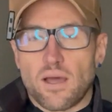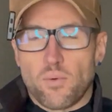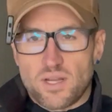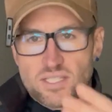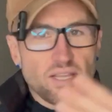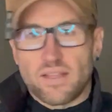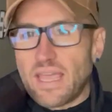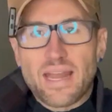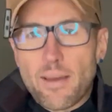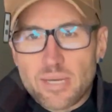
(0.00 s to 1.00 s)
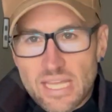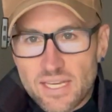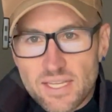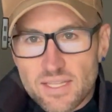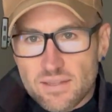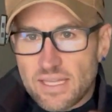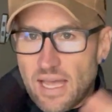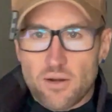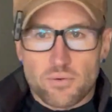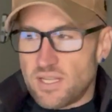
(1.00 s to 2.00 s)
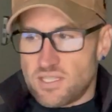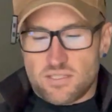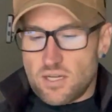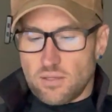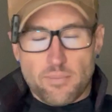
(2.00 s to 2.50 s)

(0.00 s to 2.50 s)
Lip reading: I want to say, like, and I'm an idiot. Like, I don't necessarily,